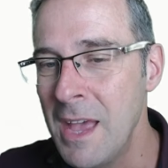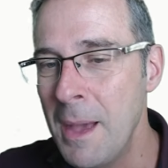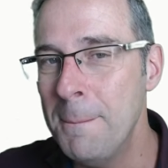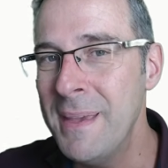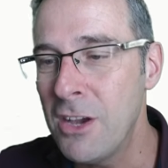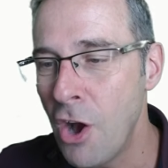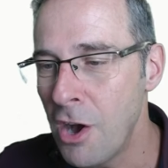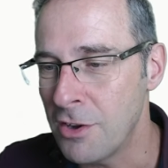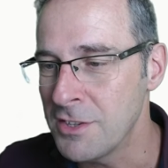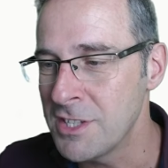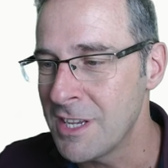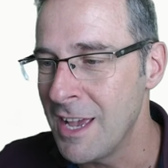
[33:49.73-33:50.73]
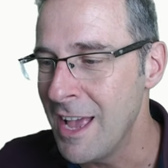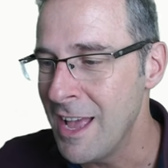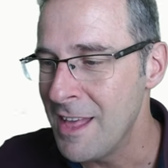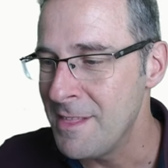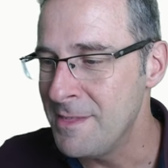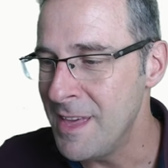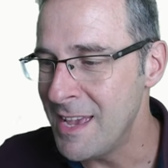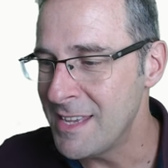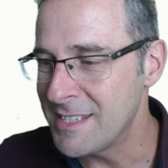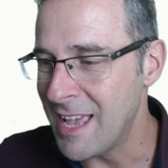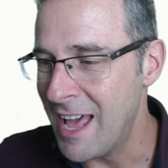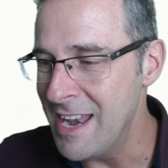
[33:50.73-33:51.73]
because there's
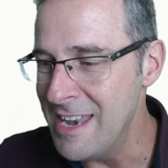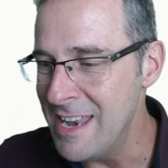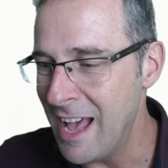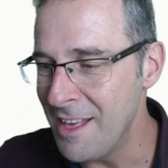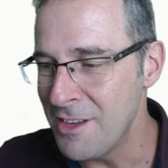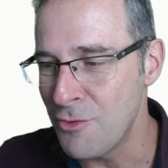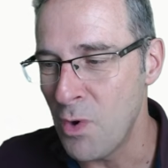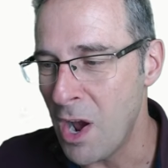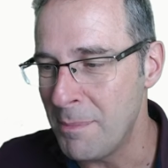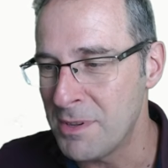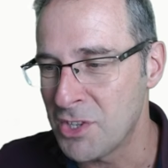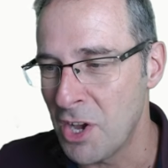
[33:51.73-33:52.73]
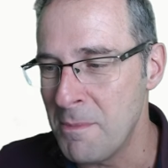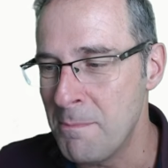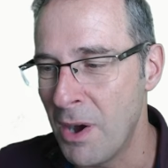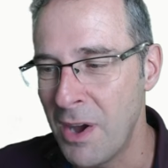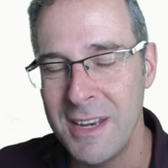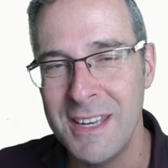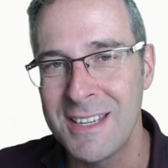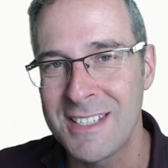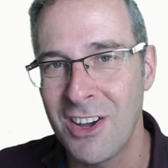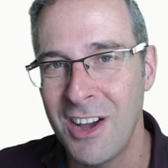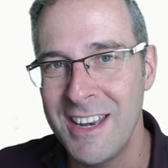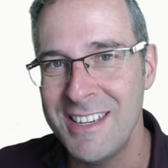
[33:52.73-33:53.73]
another ribosome binding
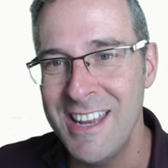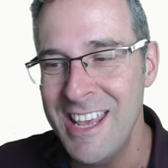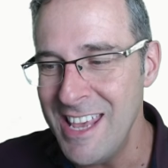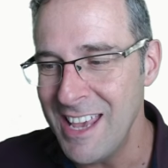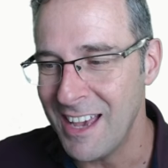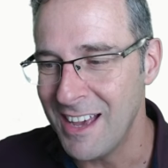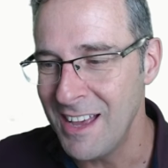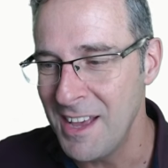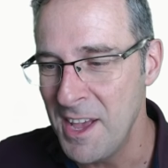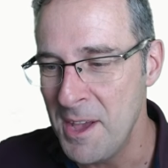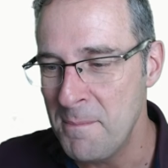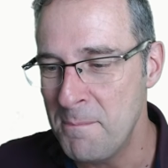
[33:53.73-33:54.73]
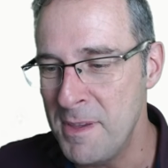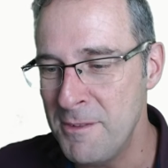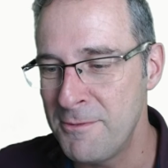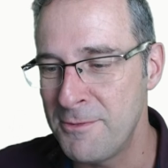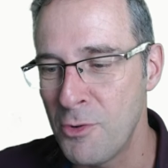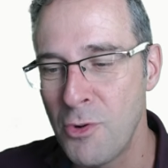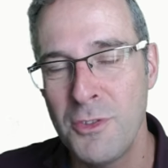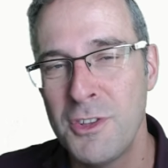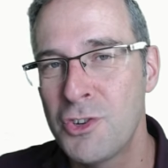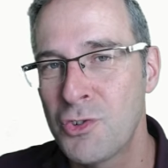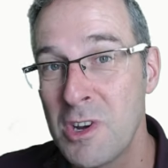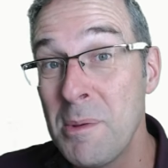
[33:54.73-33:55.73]
site here before the
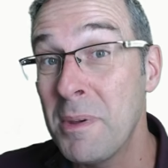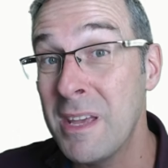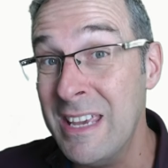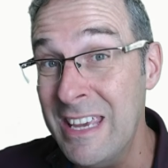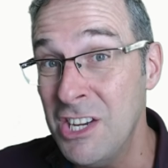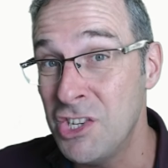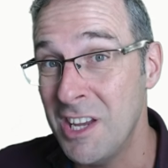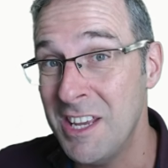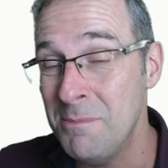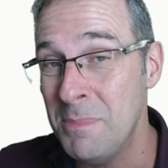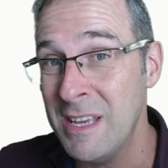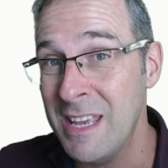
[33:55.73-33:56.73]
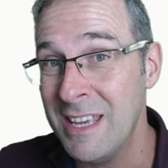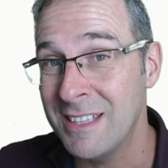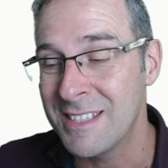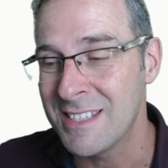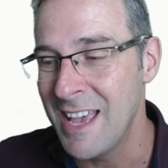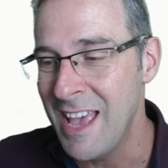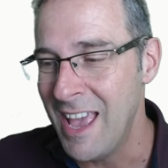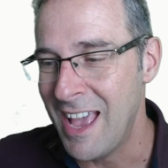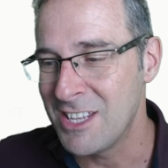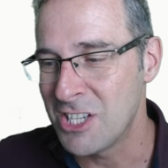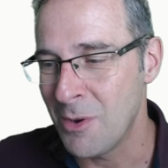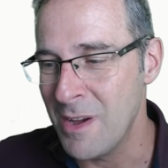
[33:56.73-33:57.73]
TRPE gene begins. And
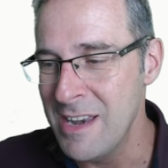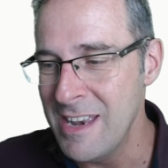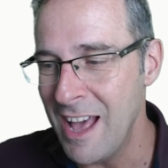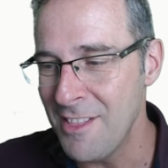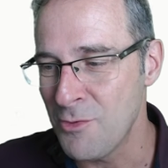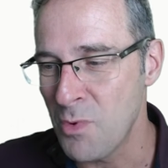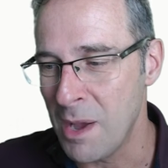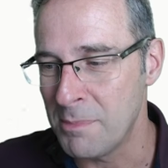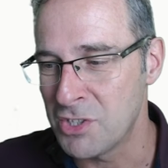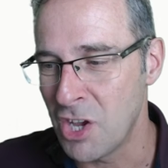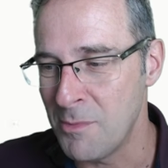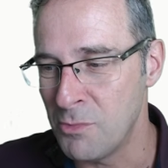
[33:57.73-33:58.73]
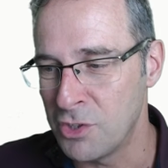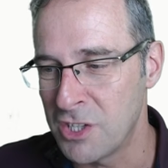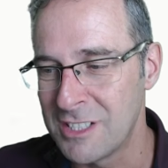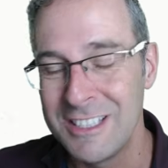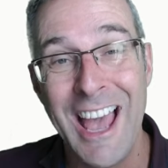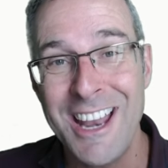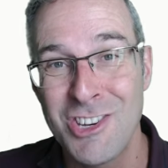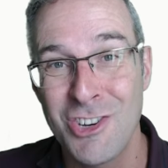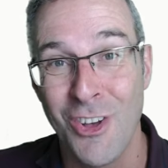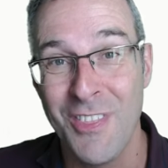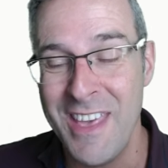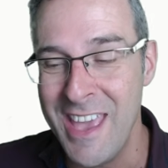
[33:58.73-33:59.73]
so another ribosome will just latch
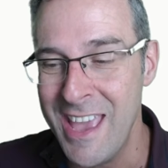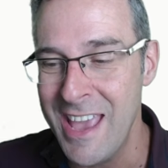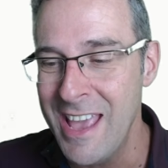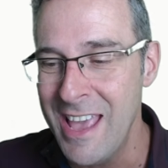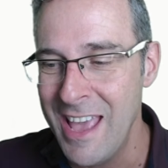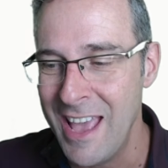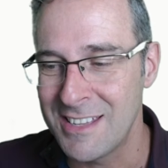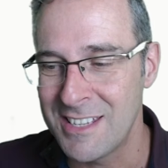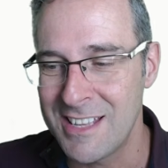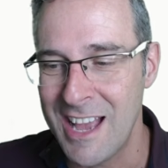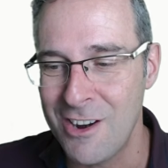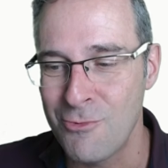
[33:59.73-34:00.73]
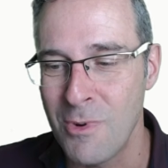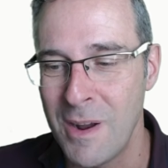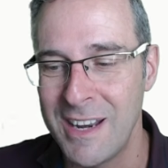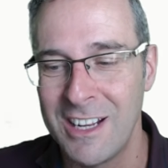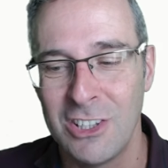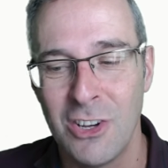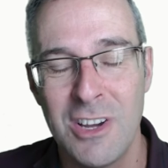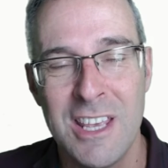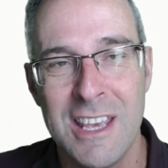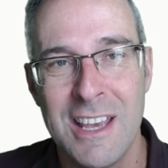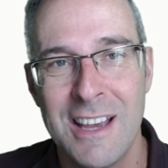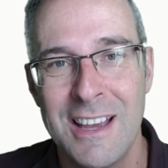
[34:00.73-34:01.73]
on there and start running along
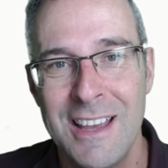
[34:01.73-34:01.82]
here,